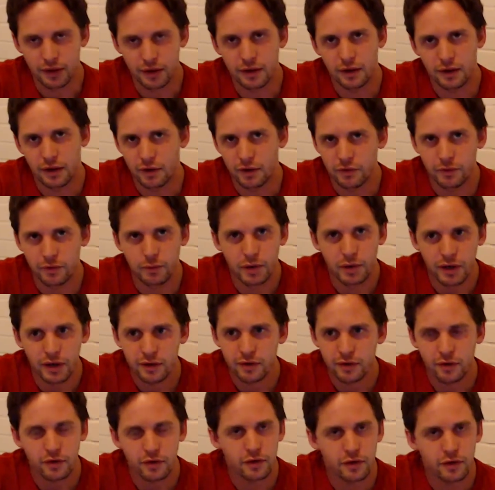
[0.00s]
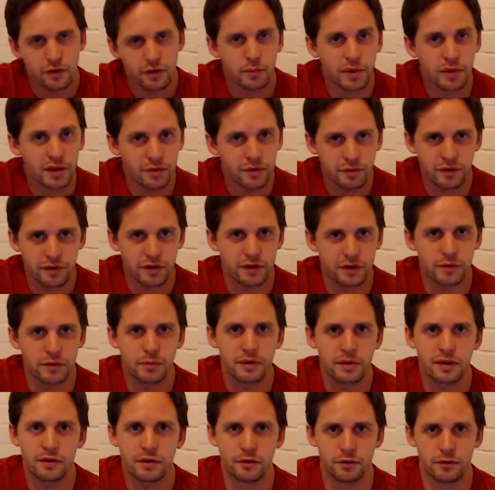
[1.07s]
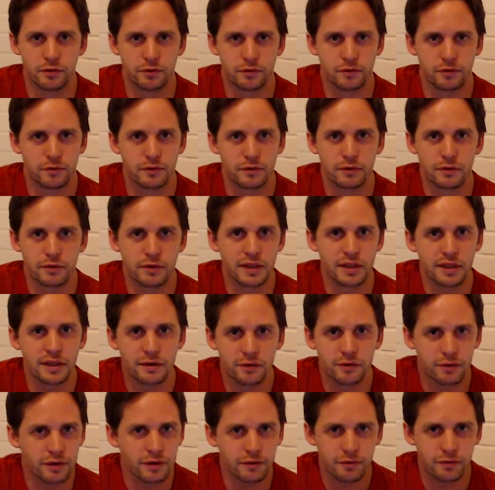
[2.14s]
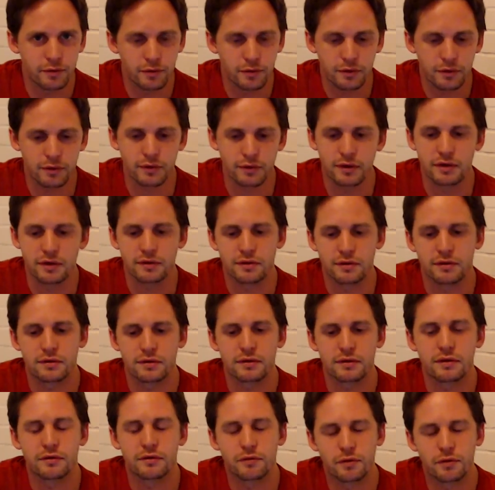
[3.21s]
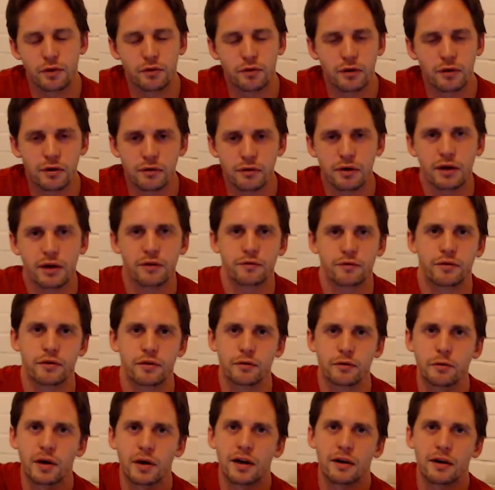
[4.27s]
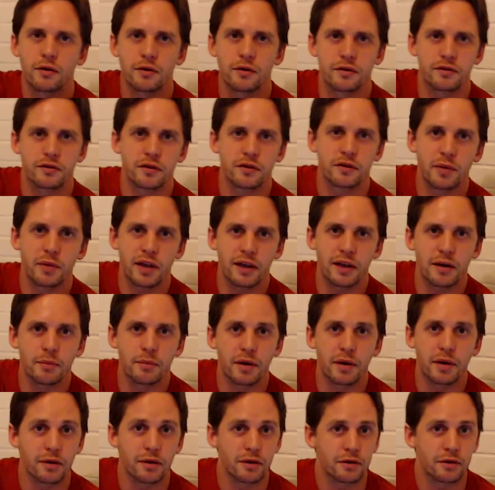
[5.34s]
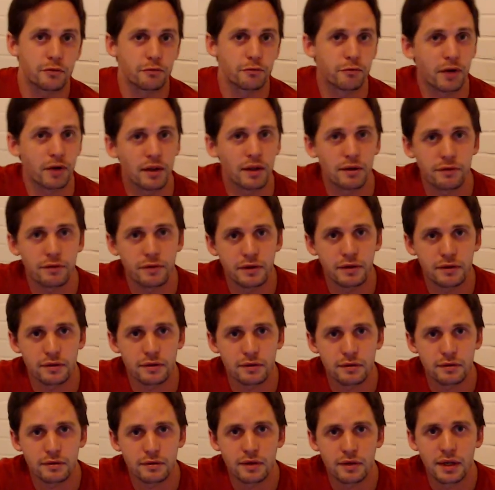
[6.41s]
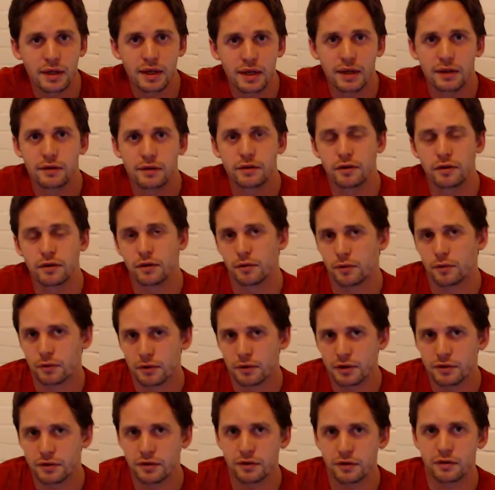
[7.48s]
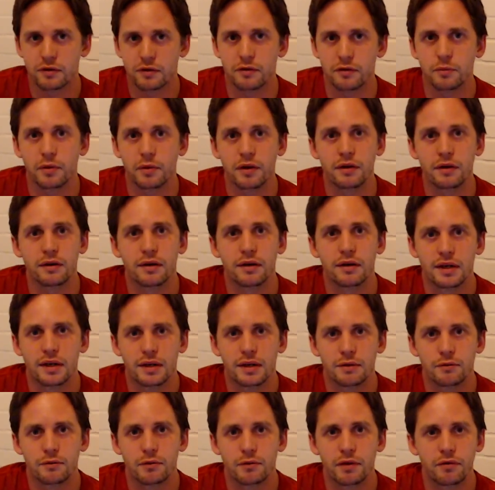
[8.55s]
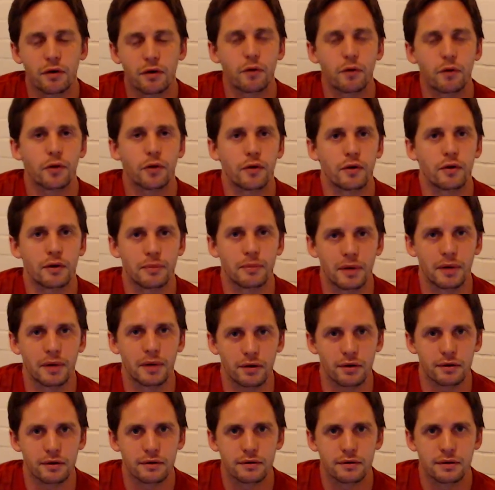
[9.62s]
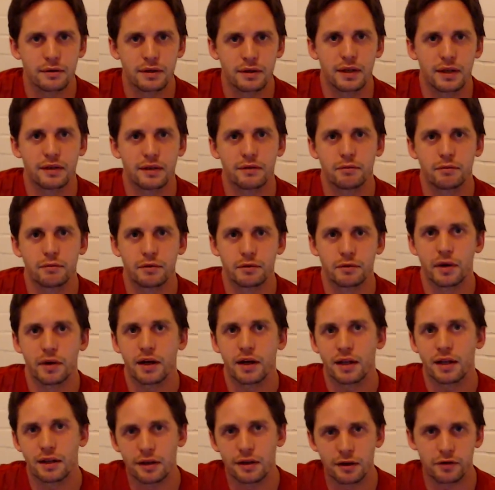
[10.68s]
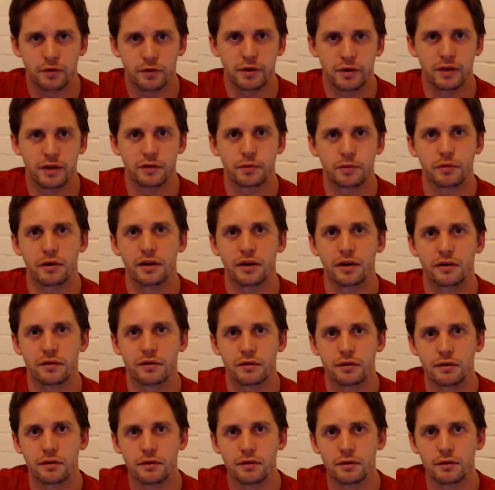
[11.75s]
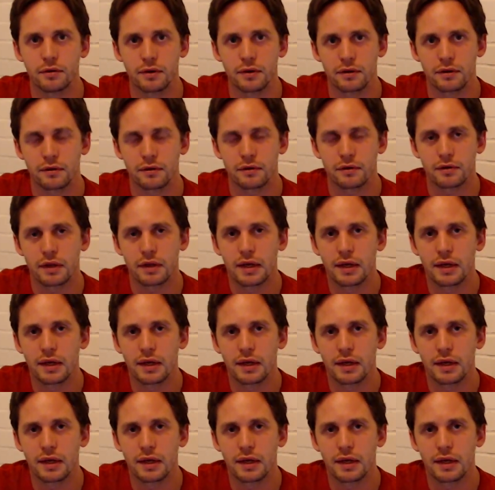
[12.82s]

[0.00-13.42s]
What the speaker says: Everybody's heard be fit to be useful, E3 Ford. It's floated around for a while. There's debate about its relevance to the origins, but we've all thought about it. It was my initial inspiration to do this.